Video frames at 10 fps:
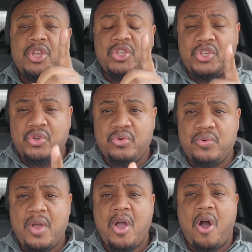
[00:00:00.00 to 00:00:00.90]

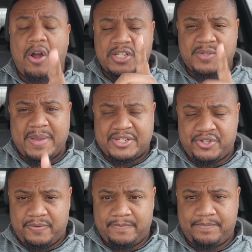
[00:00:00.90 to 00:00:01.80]
You are
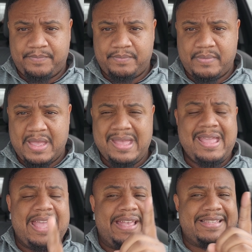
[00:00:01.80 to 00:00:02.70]
special.
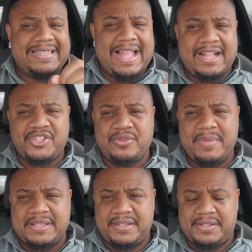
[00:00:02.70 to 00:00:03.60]
It's not your
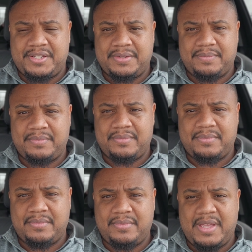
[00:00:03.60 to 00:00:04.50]
message.
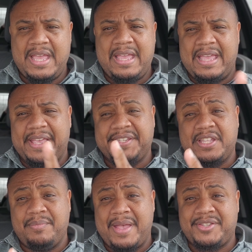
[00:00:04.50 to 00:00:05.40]
It's
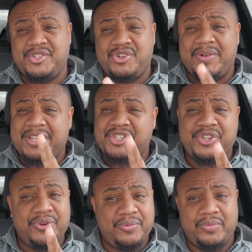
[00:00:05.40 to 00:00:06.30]
the messenger. It's
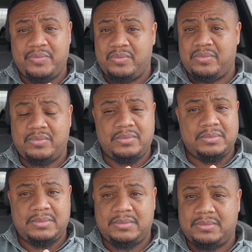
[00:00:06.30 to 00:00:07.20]
you.
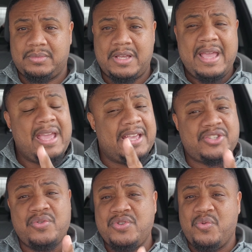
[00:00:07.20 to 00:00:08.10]

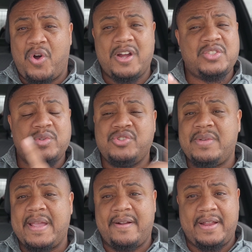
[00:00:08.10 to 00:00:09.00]
It's who you are. It's what you
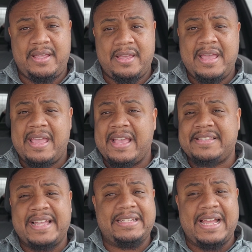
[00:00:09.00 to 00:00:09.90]
carry.
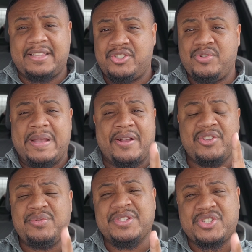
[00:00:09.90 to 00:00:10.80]
It's that light that you carry.
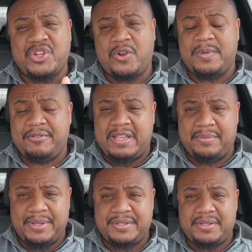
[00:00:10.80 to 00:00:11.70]
You disturb your
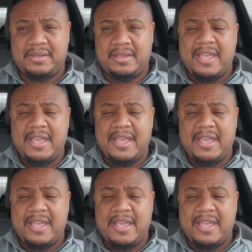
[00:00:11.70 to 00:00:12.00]
demons.